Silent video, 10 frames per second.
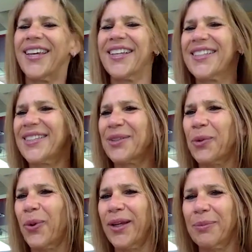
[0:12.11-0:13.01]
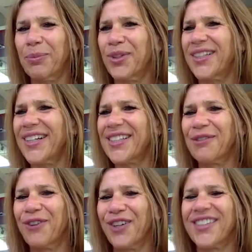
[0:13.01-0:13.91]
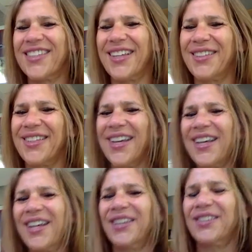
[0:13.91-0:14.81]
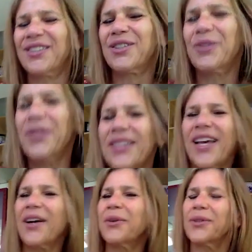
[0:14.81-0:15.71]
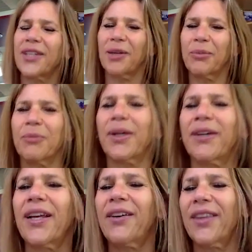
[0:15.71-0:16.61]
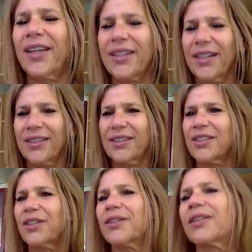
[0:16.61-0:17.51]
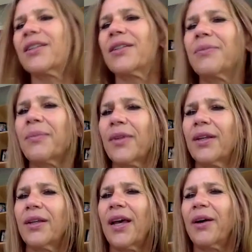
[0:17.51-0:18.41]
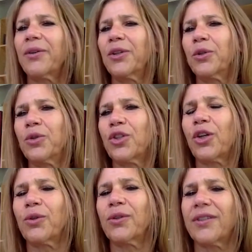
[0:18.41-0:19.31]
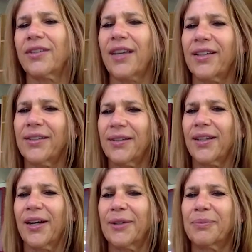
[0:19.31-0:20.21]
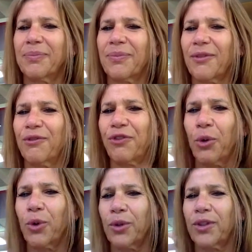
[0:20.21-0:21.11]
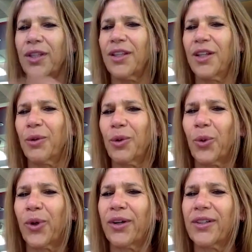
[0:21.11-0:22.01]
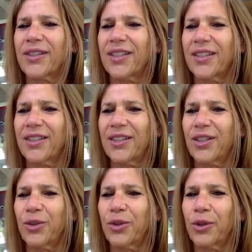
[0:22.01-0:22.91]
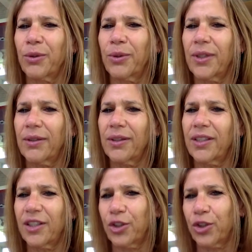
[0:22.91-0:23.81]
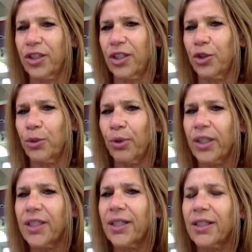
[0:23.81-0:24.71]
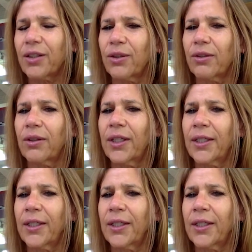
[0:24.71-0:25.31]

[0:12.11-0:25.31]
It's quite a production versus a student. Tell me about how that got started and how you chose that folk, lore to do your. Is this your senior project or?